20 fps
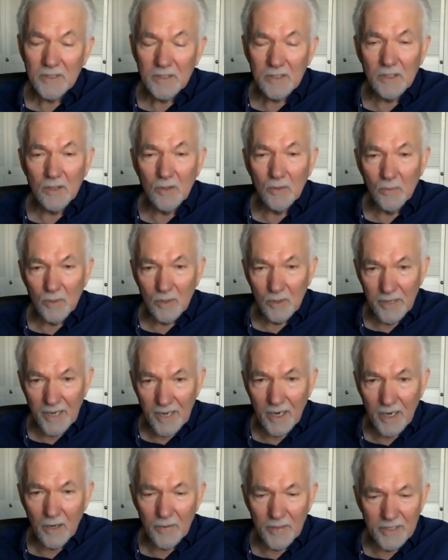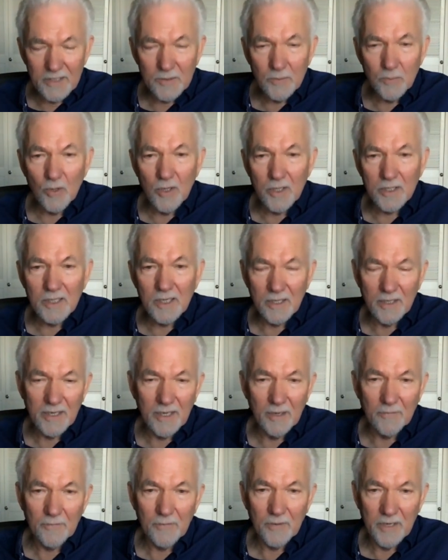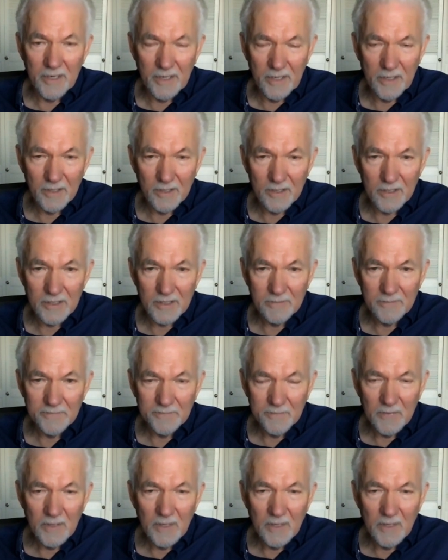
So now he's worked on that for years.